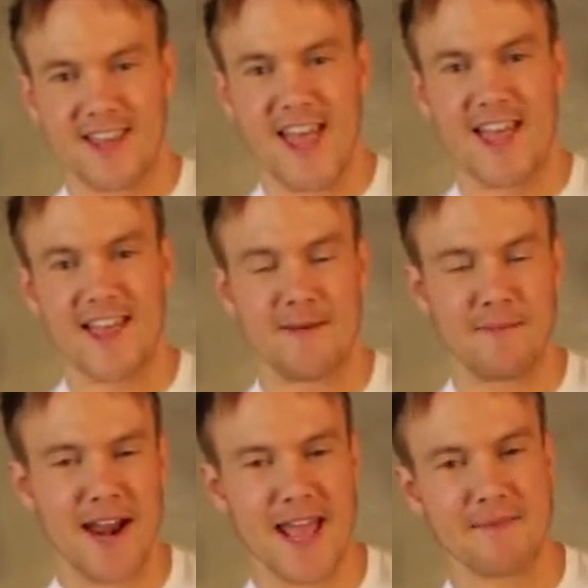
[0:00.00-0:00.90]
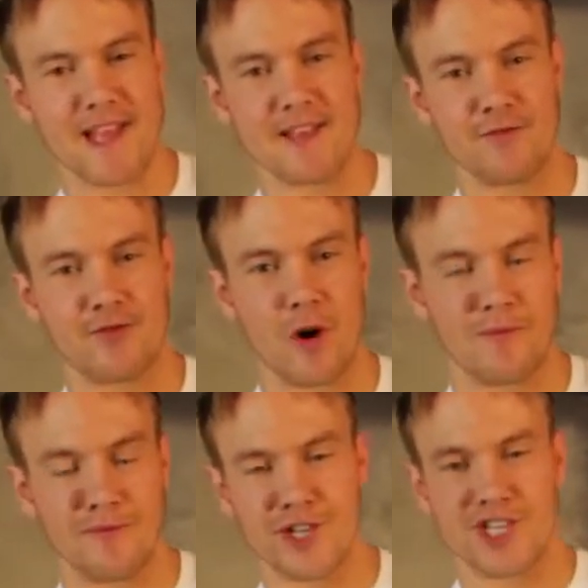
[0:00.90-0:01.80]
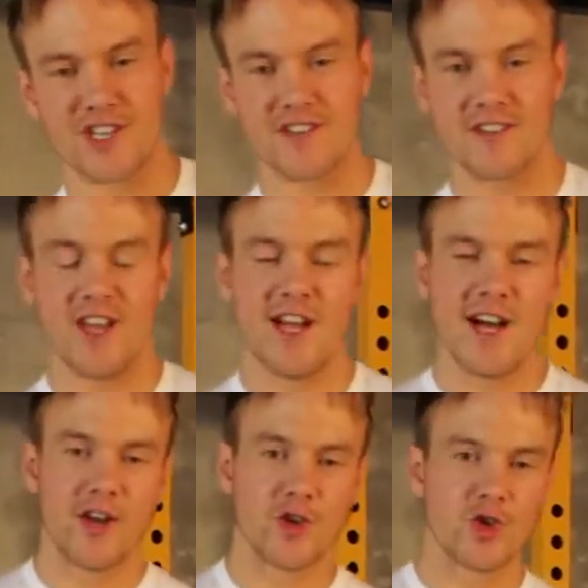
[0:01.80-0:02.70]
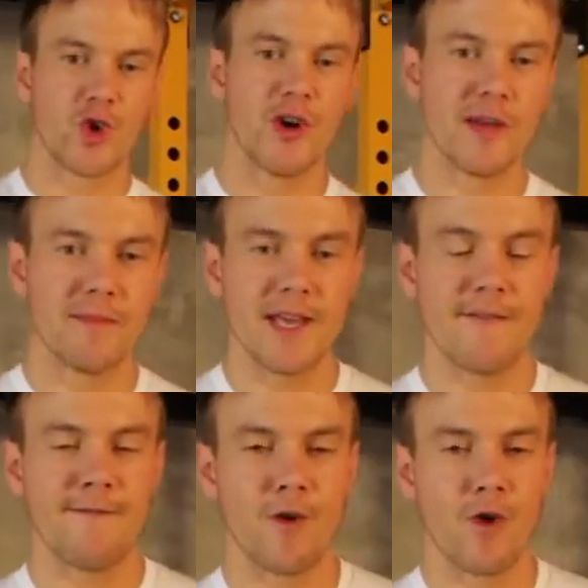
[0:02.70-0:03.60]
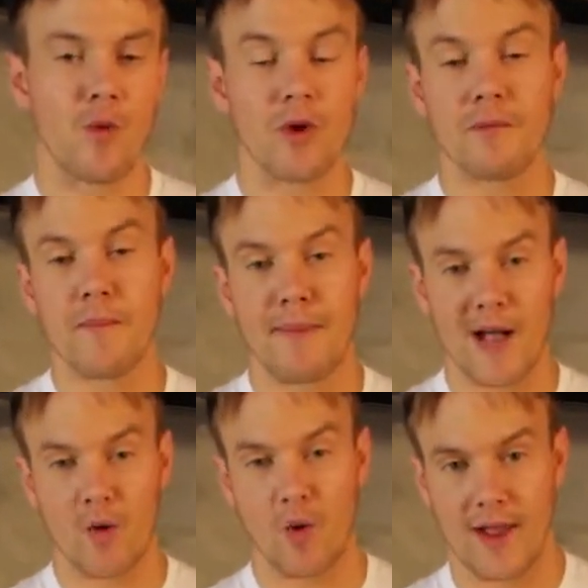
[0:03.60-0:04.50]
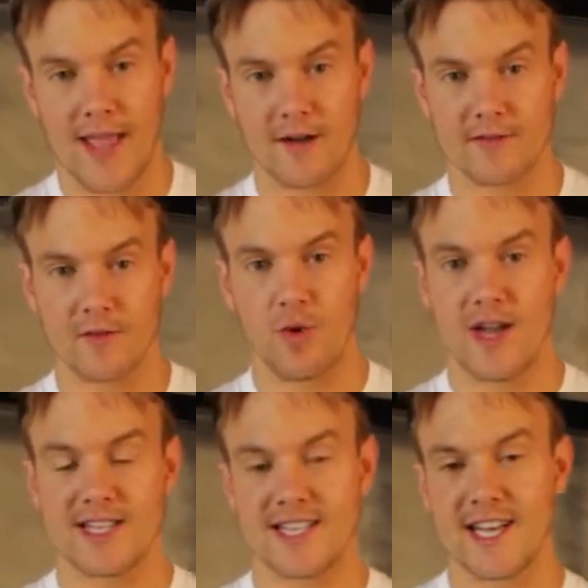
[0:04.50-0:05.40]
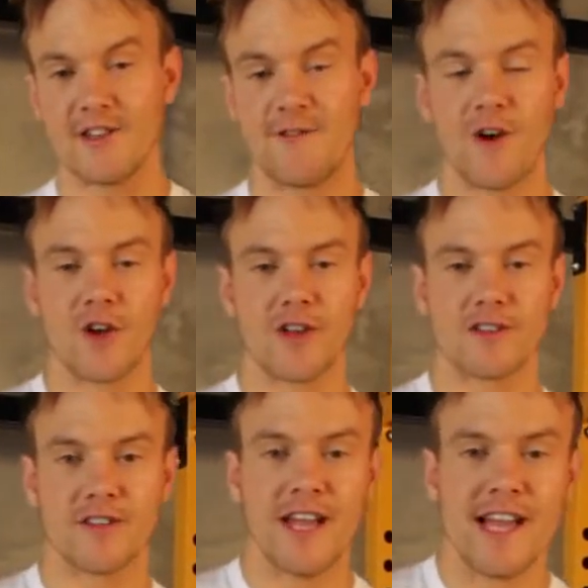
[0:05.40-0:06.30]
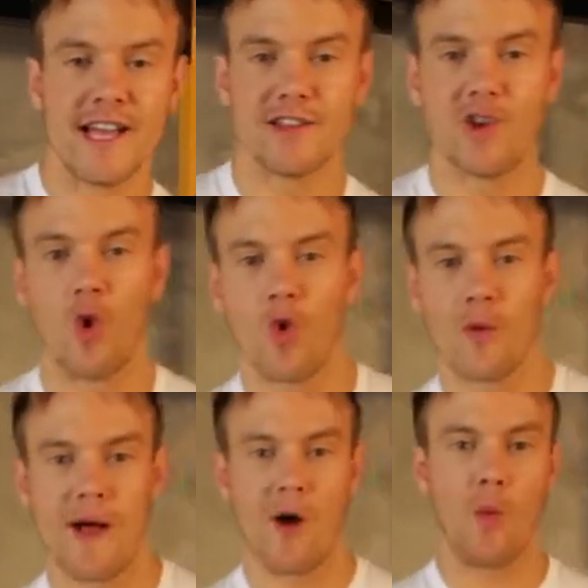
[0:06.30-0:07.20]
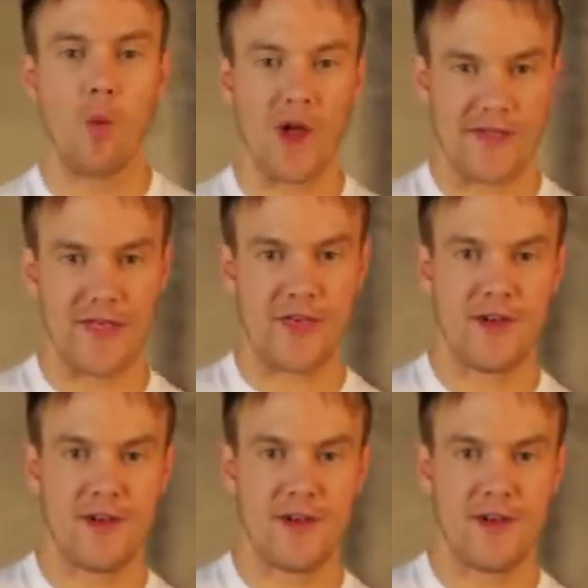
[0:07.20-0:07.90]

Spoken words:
Hey, my name is Rob Riches and you're joining me for one of my back workouts where today's focus is all about width.